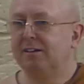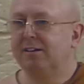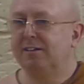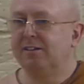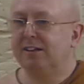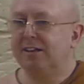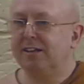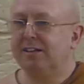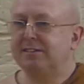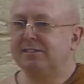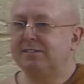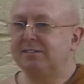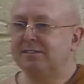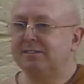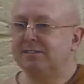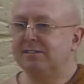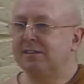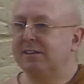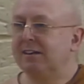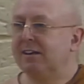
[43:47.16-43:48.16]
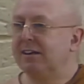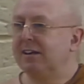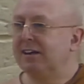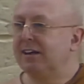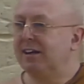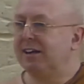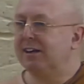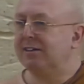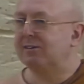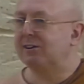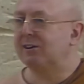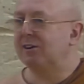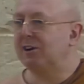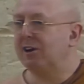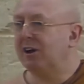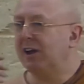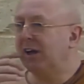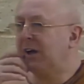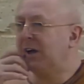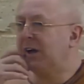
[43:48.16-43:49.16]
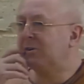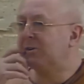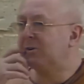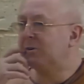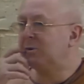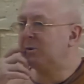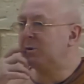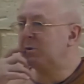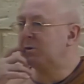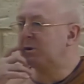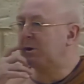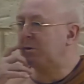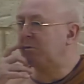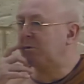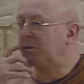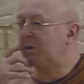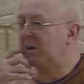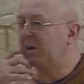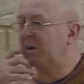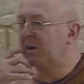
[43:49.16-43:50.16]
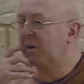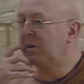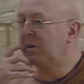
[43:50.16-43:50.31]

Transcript: This is learning how to do something